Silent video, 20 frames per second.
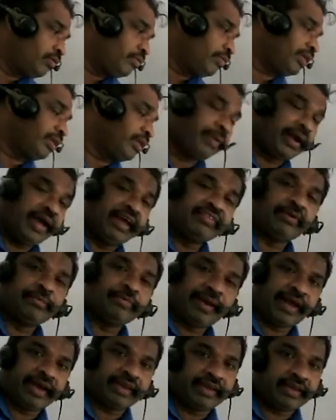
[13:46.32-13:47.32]
when the price of
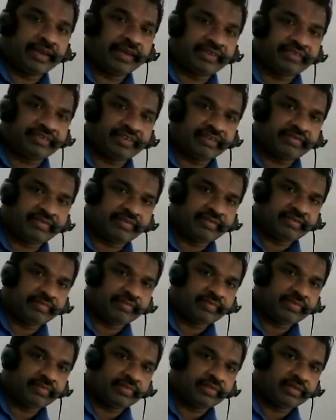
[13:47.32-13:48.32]
the product increases,
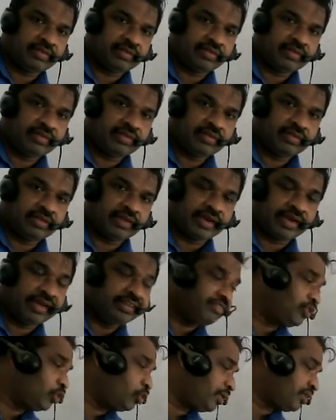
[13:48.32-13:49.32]
the
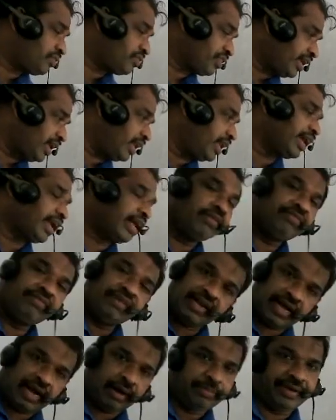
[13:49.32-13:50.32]
consumer's real income
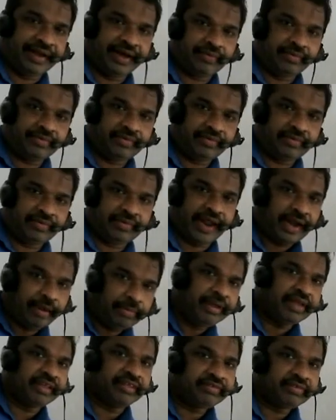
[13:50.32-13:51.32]
will come down. That
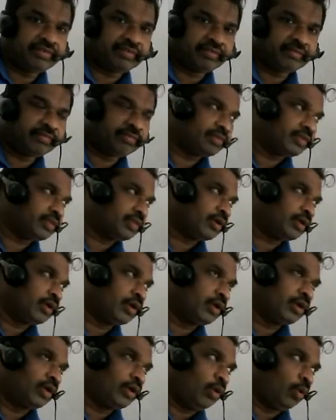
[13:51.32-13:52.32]
means
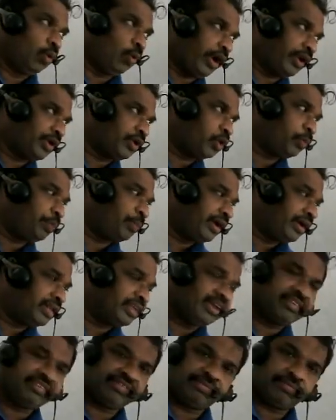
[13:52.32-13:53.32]
what you
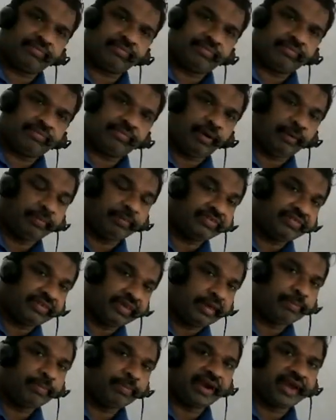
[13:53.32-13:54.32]
purchased from the
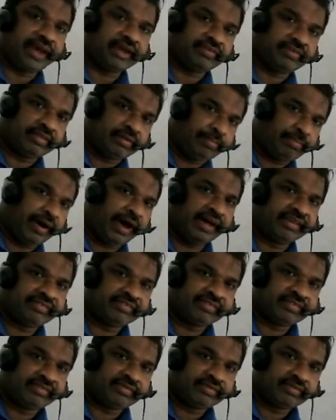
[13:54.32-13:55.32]
same product in the
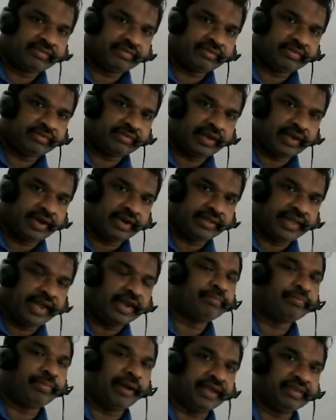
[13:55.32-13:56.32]
past at
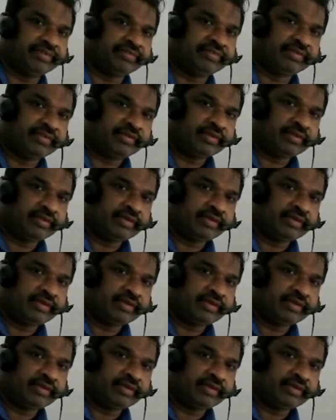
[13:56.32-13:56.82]
that price,